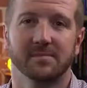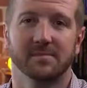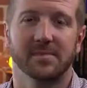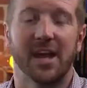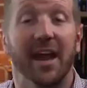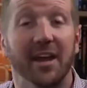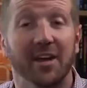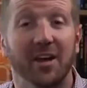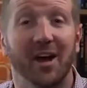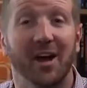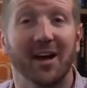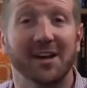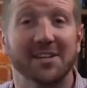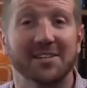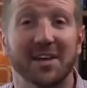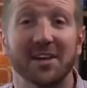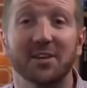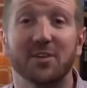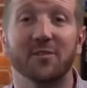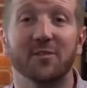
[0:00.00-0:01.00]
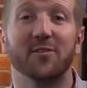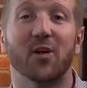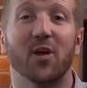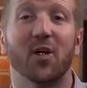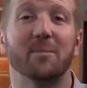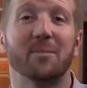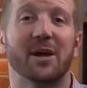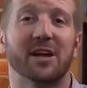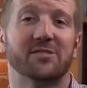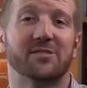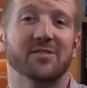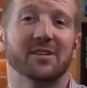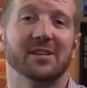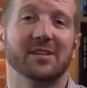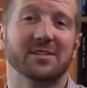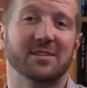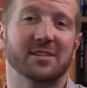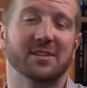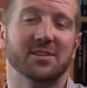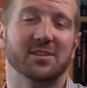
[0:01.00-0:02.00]
Hey guys, thank you very much for
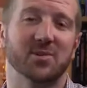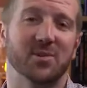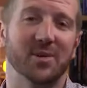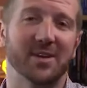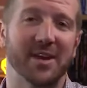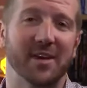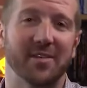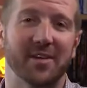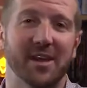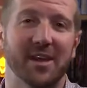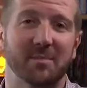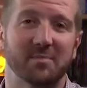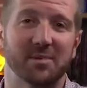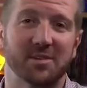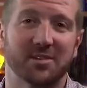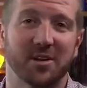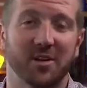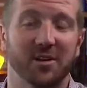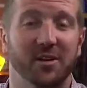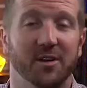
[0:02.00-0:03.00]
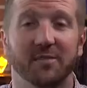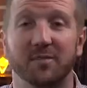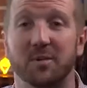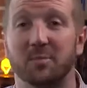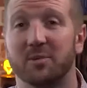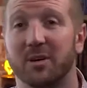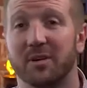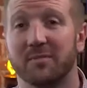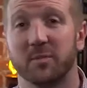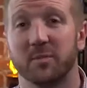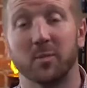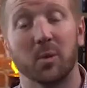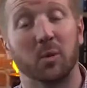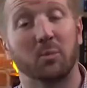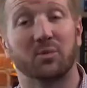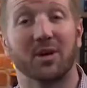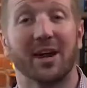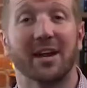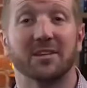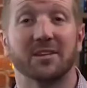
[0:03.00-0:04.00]
listening to another episode of the
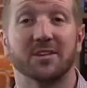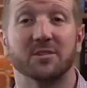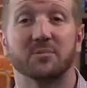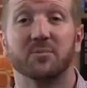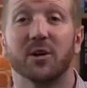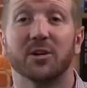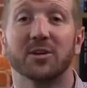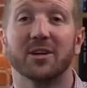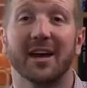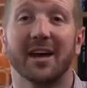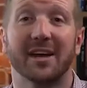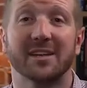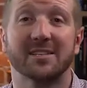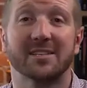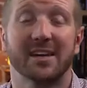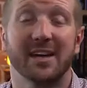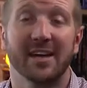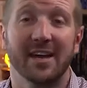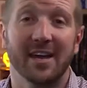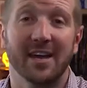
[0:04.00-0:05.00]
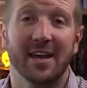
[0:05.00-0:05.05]
Profitable Practice Podcast.